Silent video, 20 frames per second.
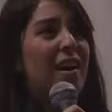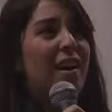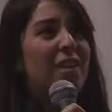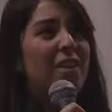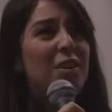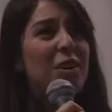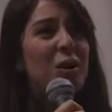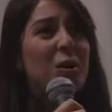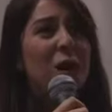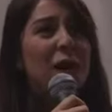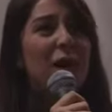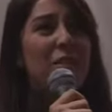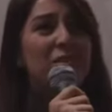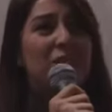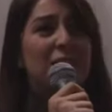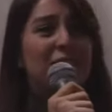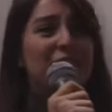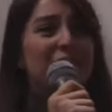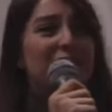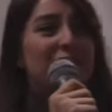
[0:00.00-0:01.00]
I don't know. I have
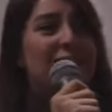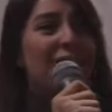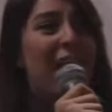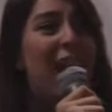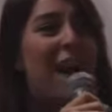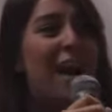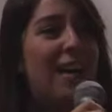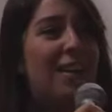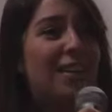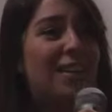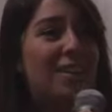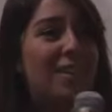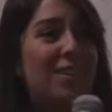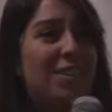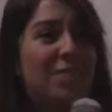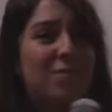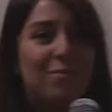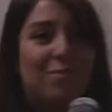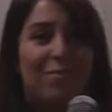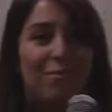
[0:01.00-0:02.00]
to act
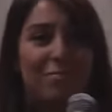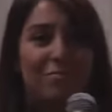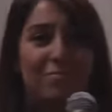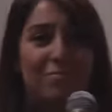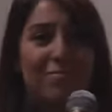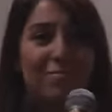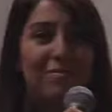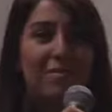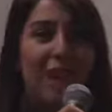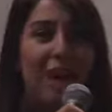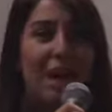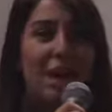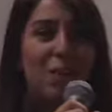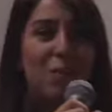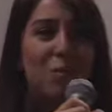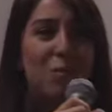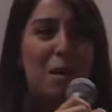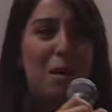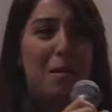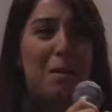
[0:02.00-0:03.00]
nice
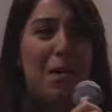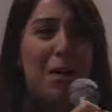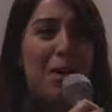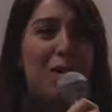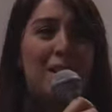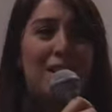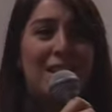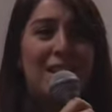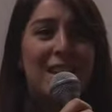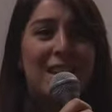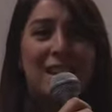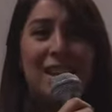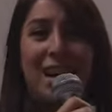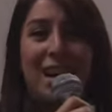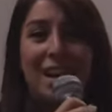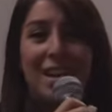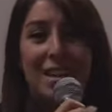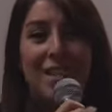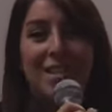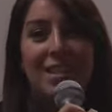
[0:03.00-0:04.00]
with my parents, I
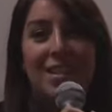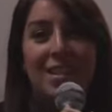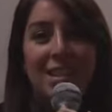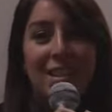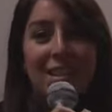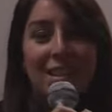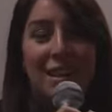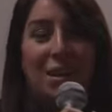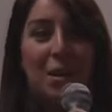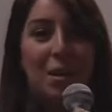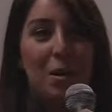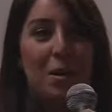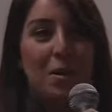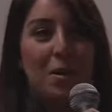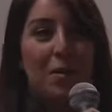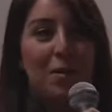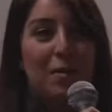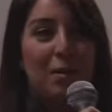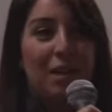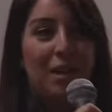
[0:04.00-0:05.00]
guess.
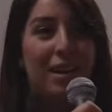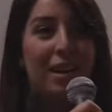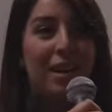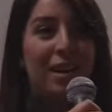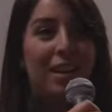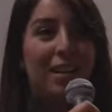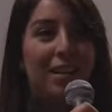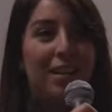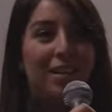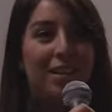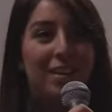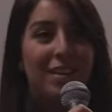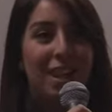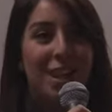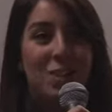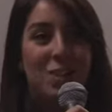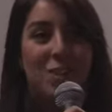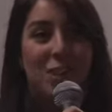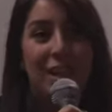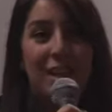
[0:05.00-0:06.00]
Uh,
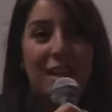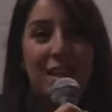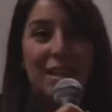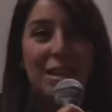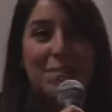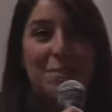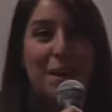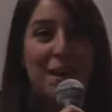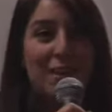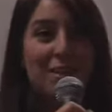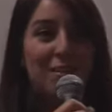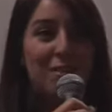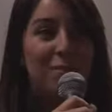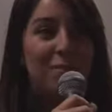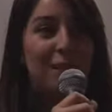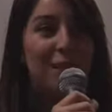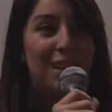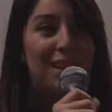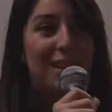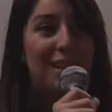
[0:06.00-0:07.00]
that's what they expect of
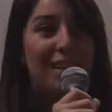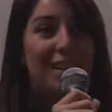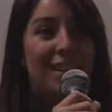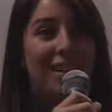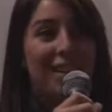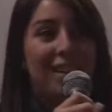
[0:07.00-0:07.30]
me.